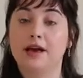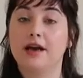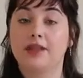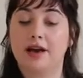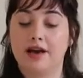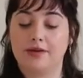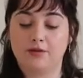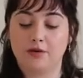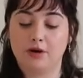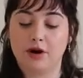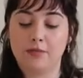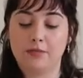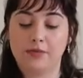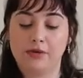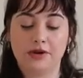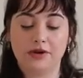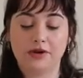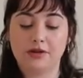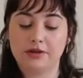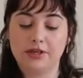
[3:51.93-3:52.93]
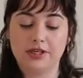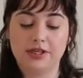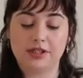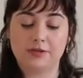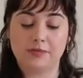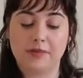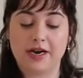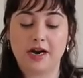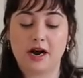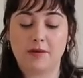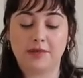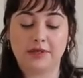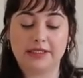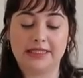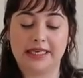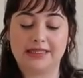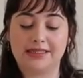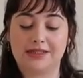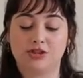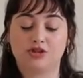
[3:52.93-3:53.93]
Therefore, political leaders may not
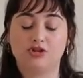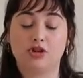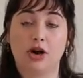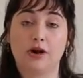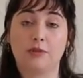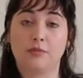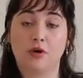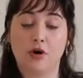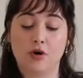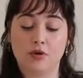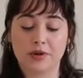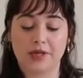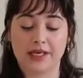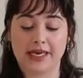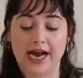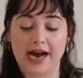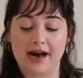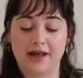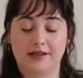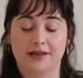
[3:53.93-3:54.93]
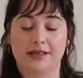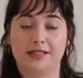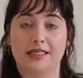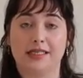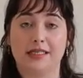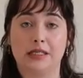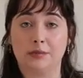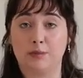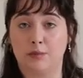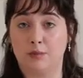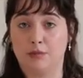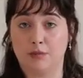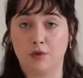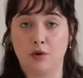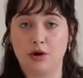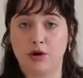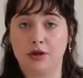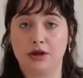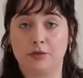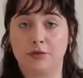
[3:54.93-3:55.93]
possess a strong pull with the Catholics as a
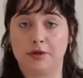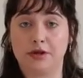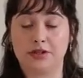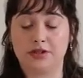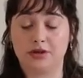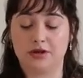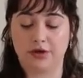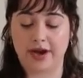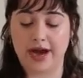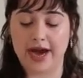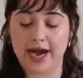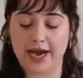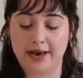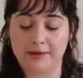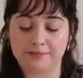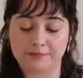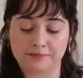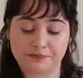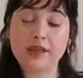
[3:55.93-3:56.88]
moral or personal guide.